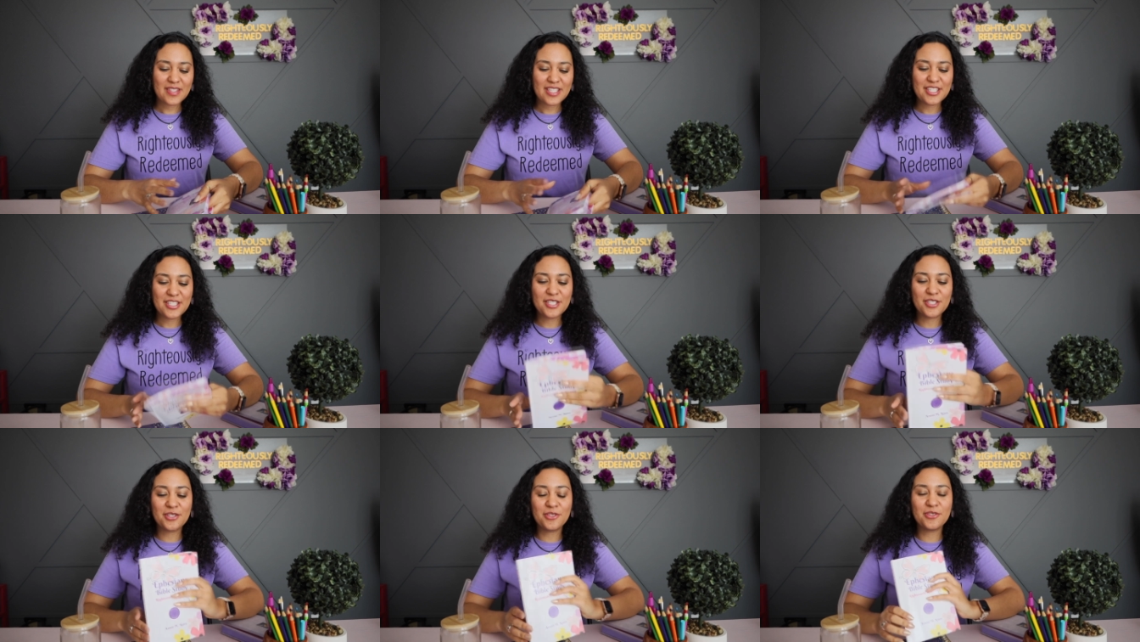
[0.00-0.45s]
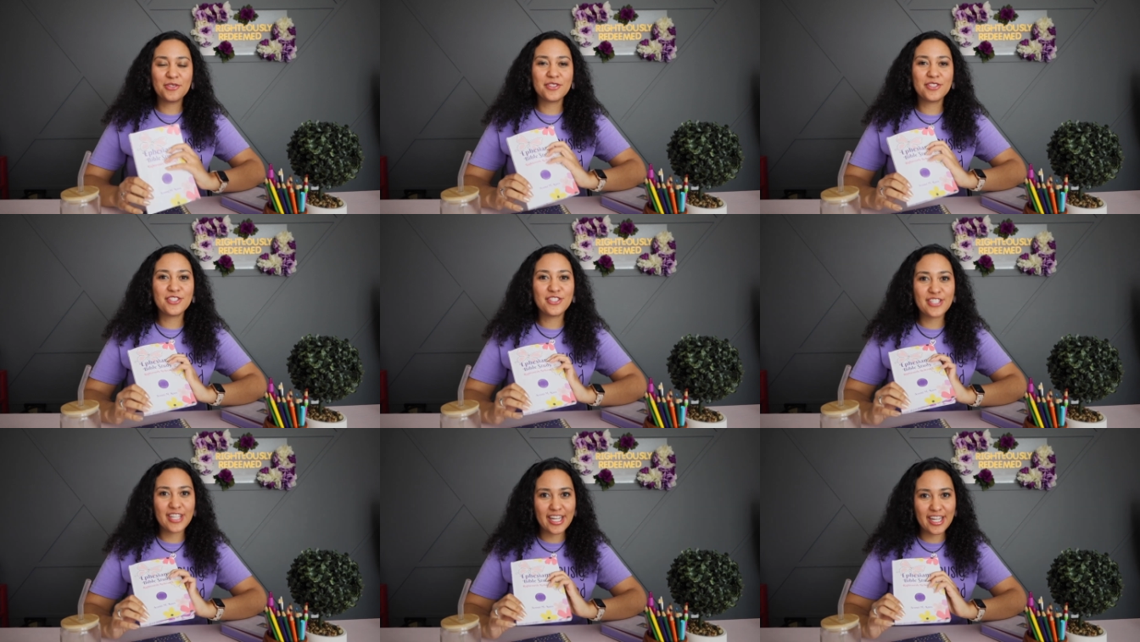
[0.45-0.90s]
to
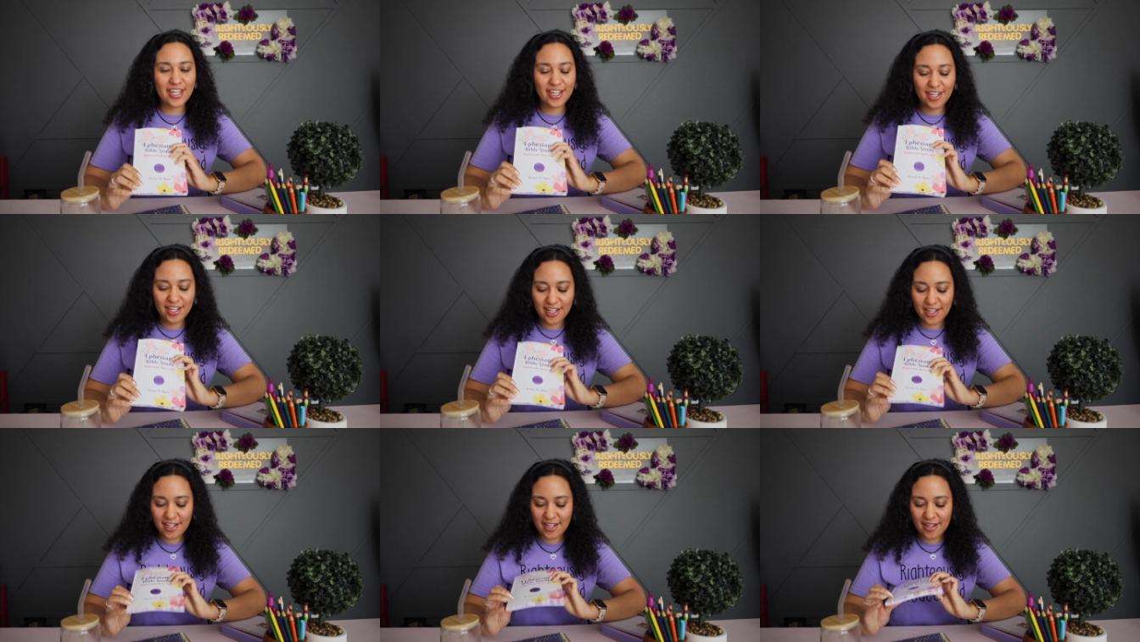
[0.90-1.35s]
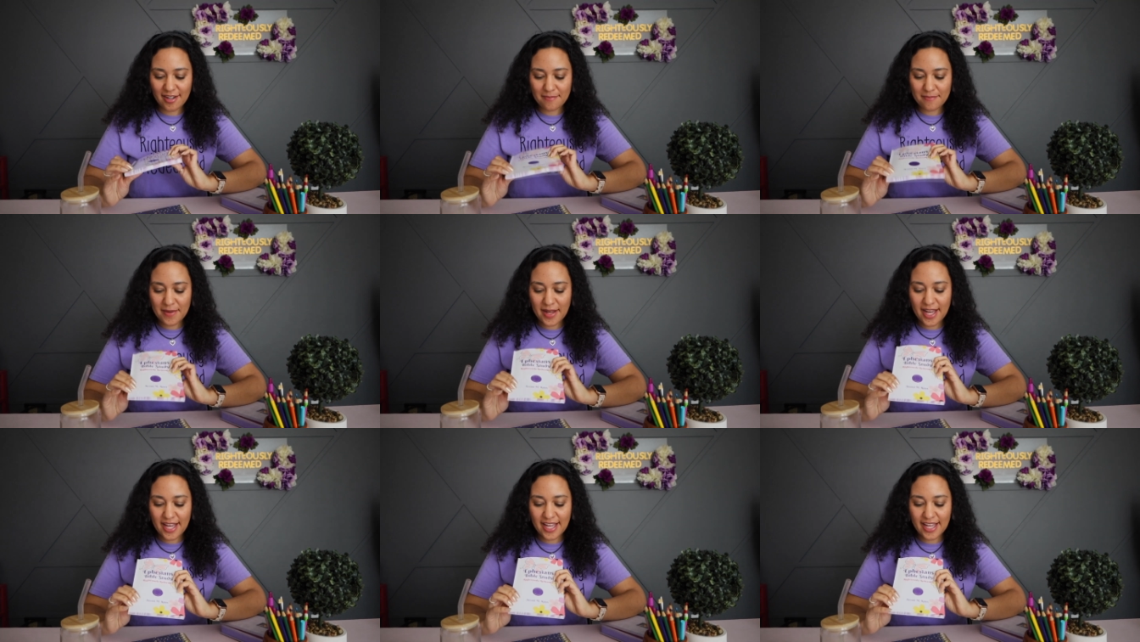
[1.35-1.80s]
share
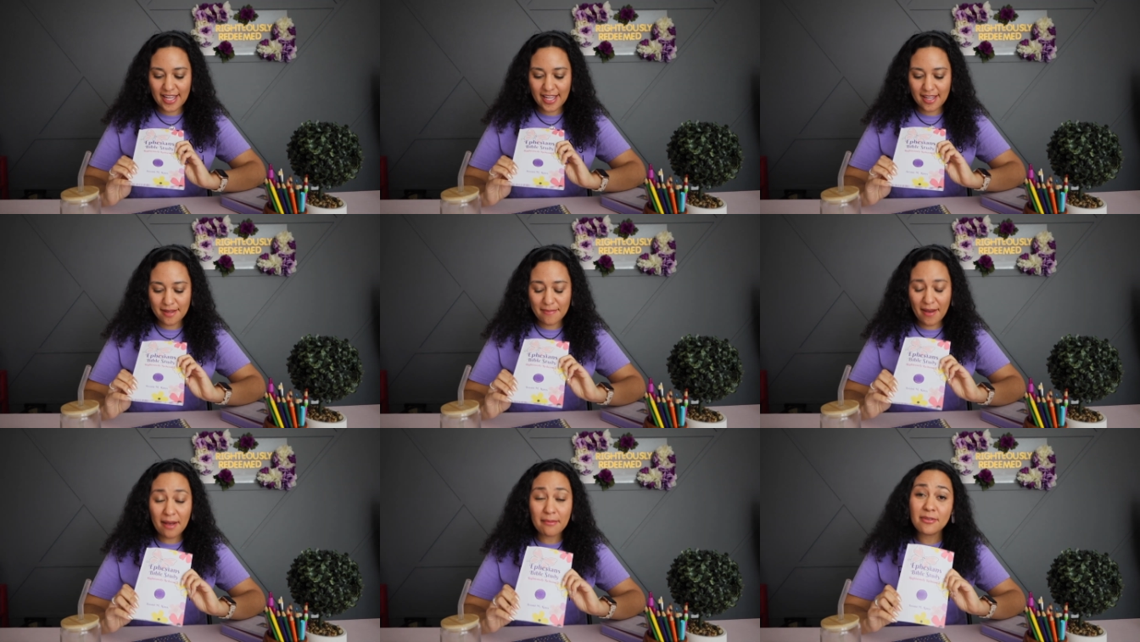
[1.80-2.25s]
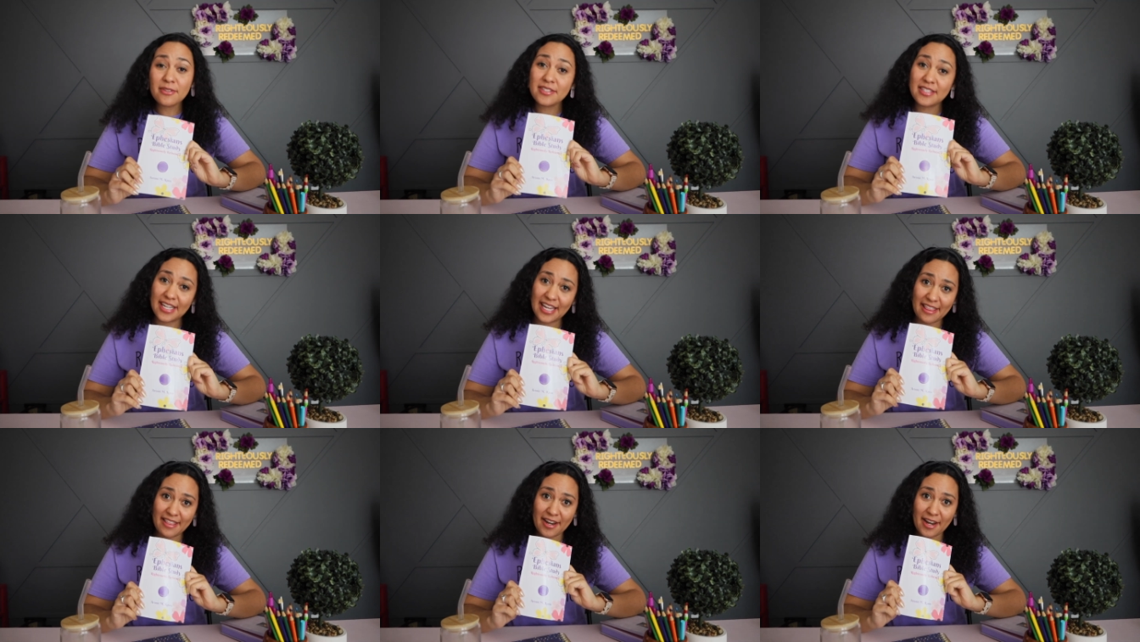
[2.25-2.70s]
my Bible
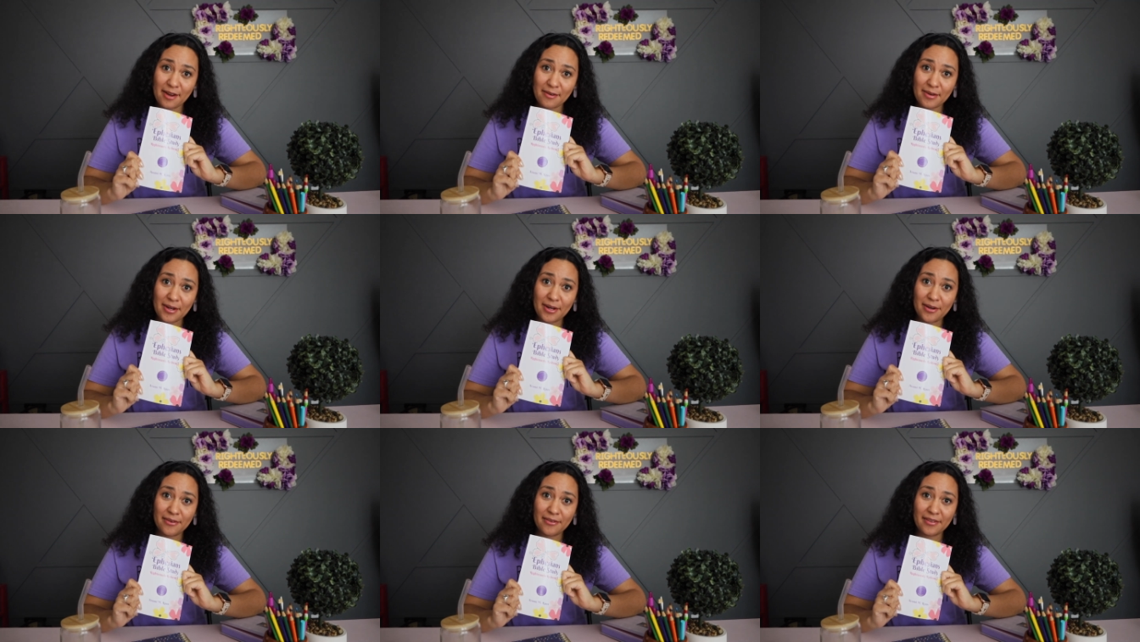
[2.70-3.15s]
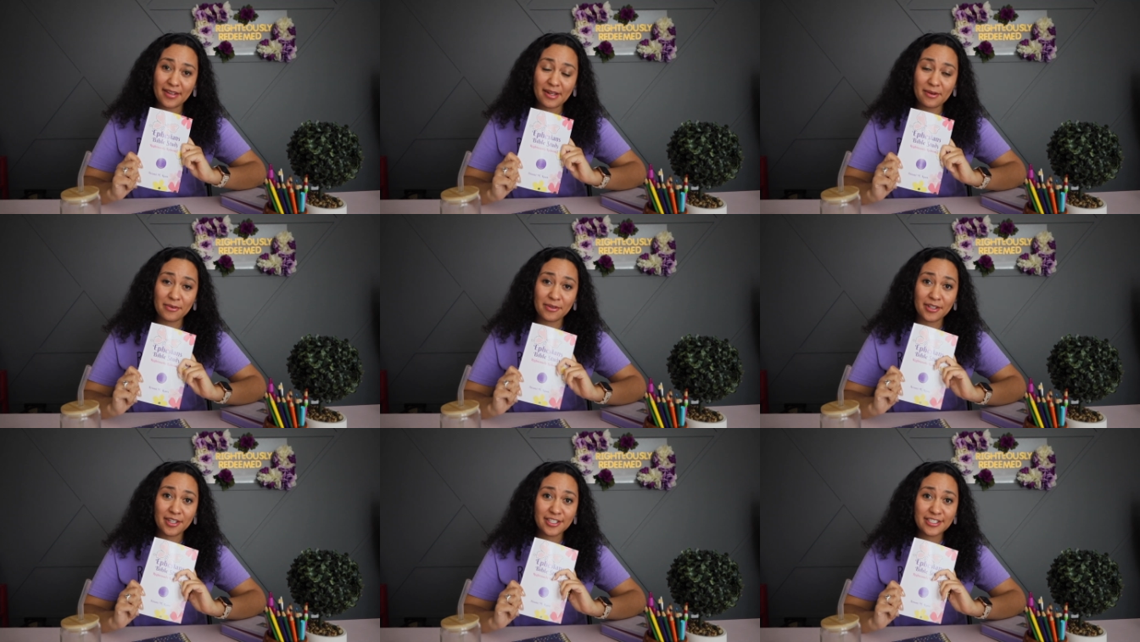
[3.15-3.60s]
study that I wrote
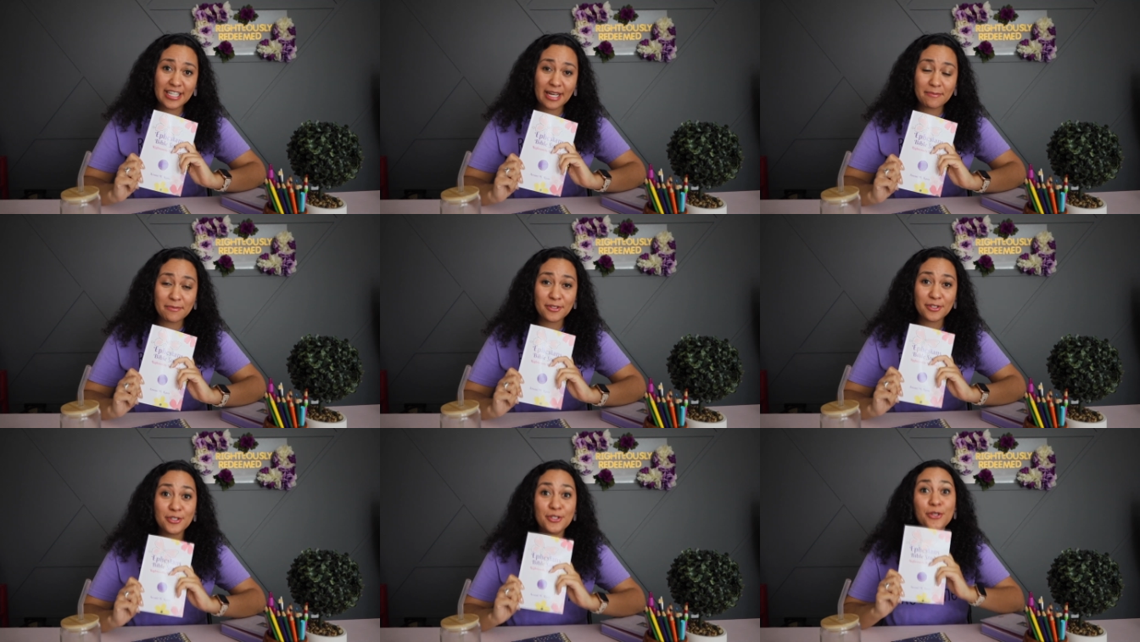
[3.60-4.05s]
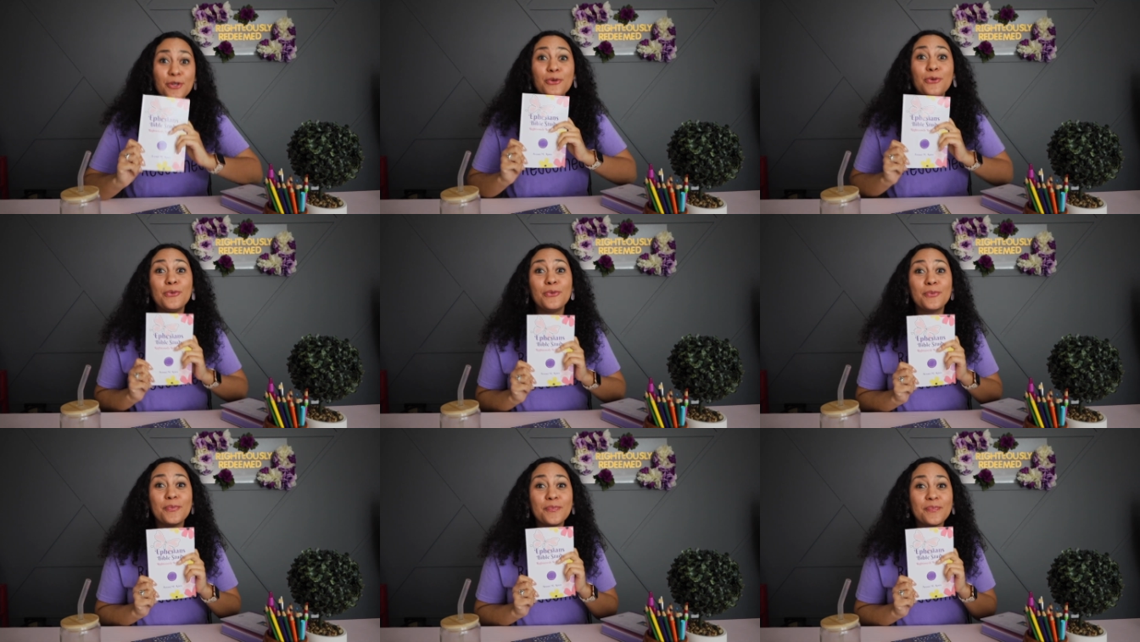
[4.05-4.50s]
and we're on chapter
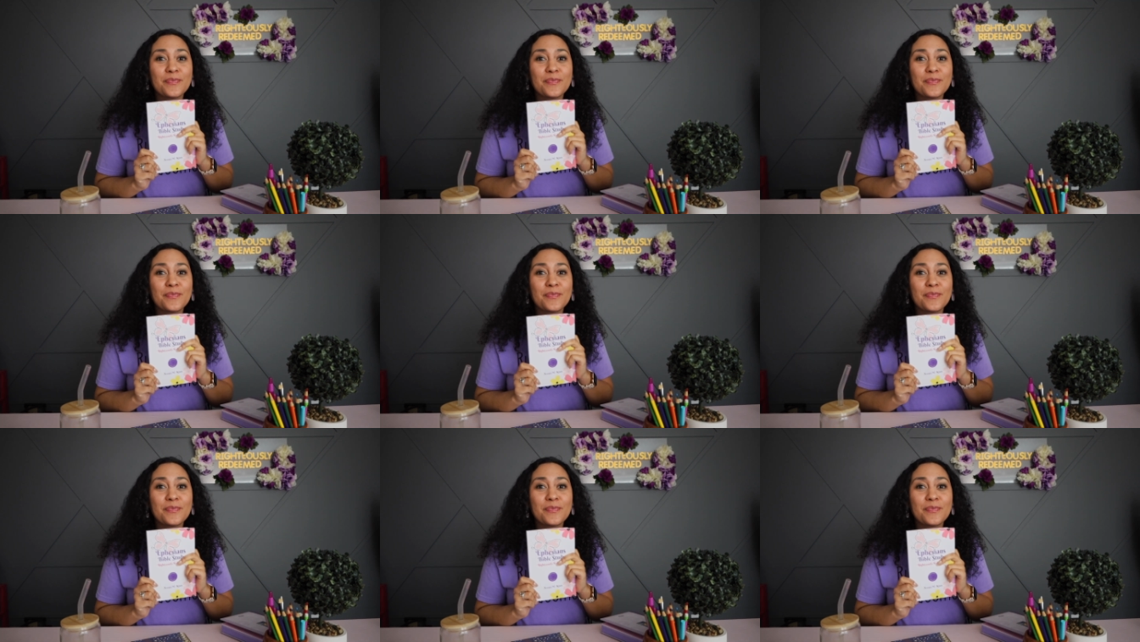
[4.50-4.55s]
2